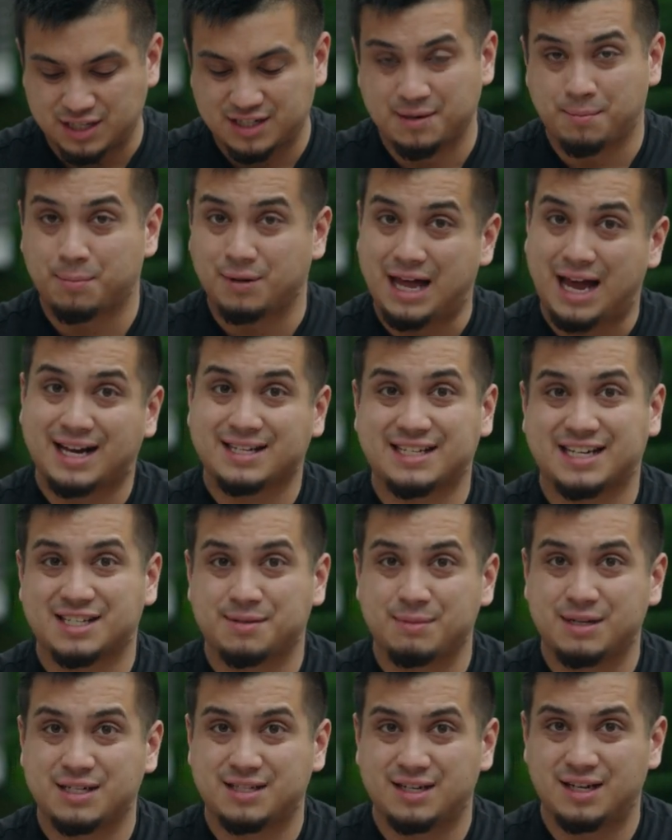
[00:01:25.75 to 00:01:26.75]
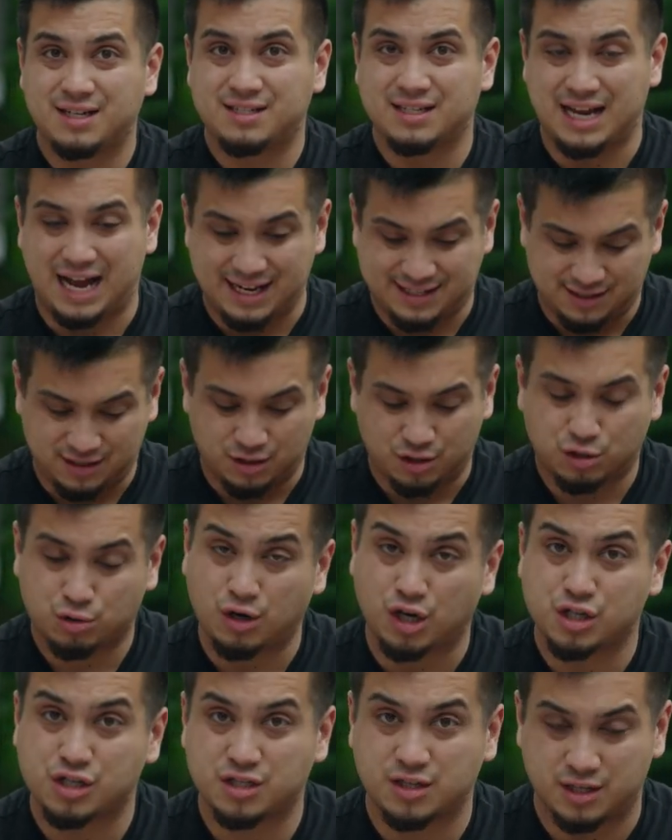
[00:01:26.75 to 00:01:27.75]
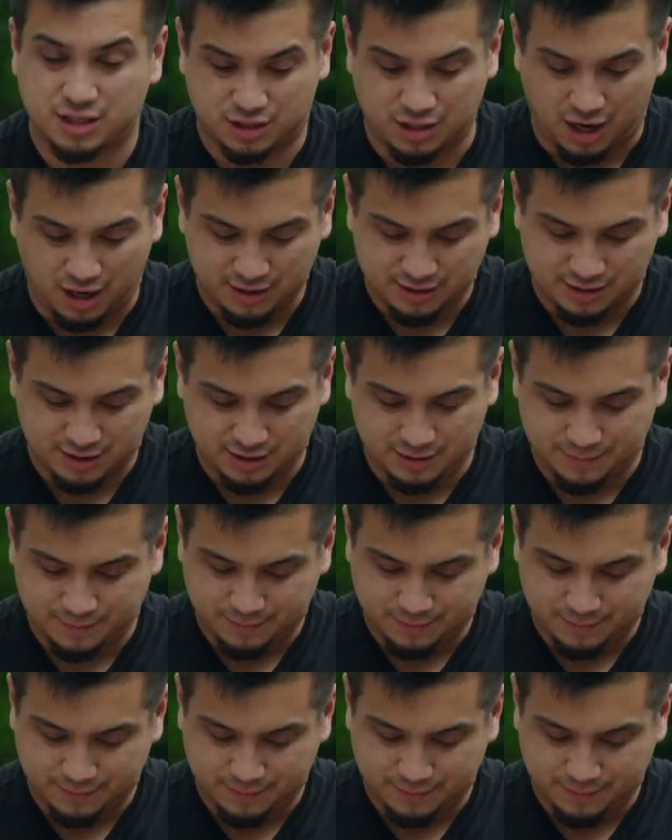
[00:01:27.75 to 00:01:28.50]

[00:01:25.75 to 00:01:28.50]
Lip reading: is some black sesame seeds. It adds a little crunch to the sauce.